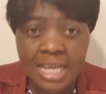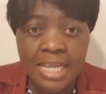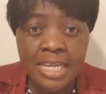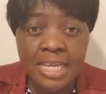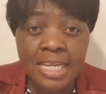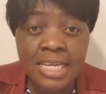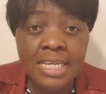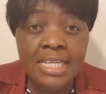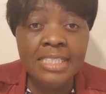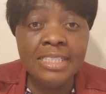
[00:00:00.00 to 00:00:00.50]

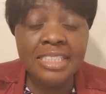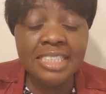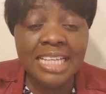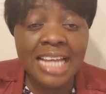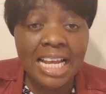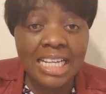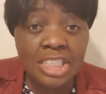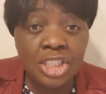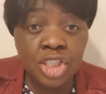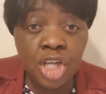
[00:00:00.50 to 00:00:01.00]
He is
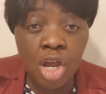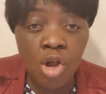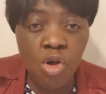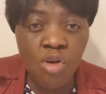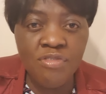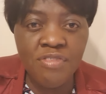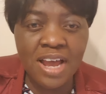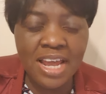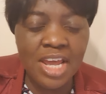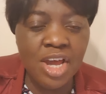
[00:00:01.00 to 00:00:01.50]

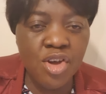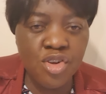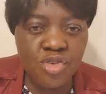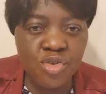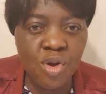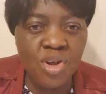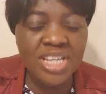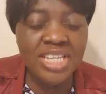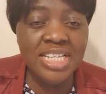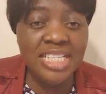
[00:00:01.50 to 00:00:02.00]
Jehovah El
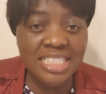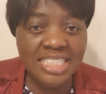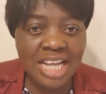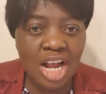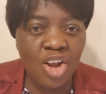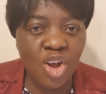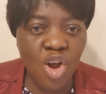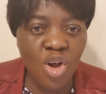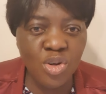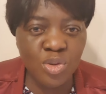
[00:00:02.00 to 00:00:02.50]
Roi. He is a
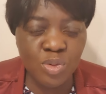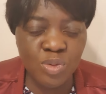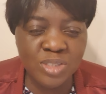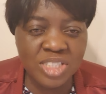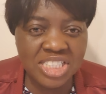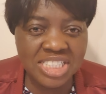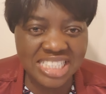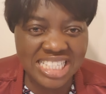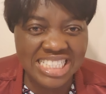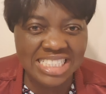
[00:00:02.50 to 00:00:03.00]
God who
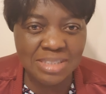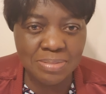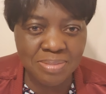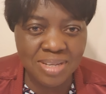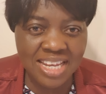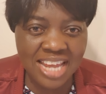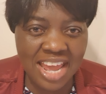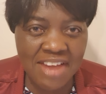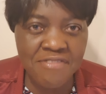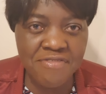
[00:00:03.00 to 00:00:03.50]
sees
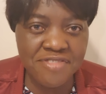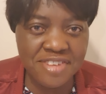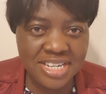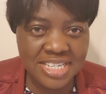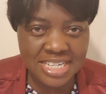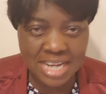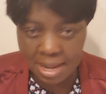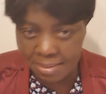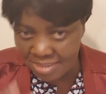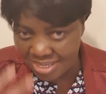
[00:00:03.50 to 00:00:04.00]
me every
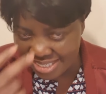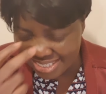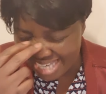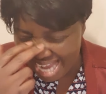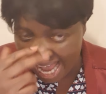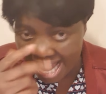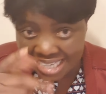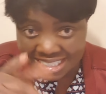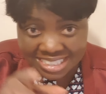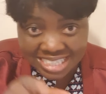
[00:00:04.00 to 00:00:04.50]
time his
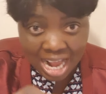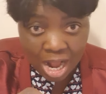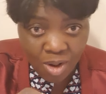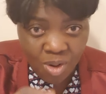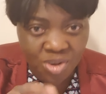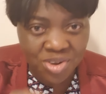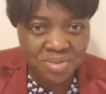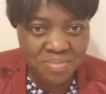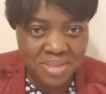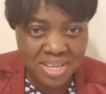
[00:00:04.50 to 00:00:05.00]
eyes are
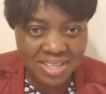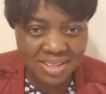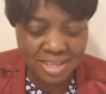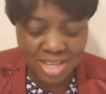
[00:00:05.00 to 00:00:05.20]
on me.